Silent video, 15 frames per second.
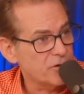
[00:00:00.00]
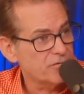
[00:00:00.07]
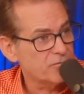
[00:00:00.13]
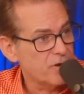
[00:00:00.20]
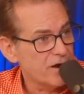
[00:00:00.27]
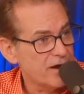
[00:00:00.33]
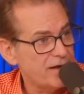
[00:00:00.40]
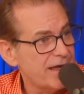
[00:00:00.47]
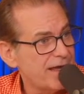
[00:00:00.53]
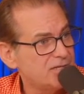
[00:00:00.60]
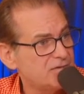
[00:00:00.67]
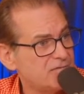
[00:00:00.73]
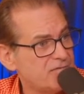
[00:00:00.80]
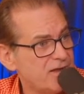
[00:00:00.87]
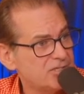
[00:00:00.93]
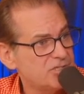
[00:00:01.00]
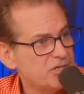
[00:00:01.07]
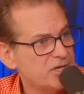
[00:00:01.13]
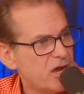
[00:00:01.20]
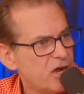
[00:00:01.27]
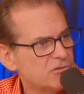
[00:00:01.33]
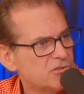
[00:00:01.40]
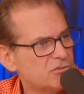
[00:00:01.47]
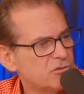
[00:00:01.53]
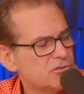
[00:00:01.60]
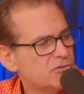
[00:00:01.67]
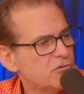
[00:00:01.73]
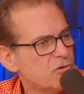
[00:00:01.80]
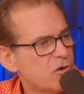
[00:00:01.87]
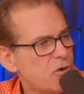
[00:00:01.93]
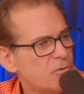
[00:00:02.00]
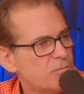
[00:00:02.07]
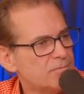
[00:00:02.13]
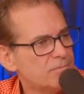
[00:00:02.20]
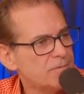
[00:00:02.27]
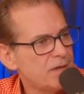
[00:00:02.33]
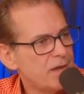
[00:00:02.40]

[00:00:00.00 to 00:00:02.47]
the raid as investigators searched their home.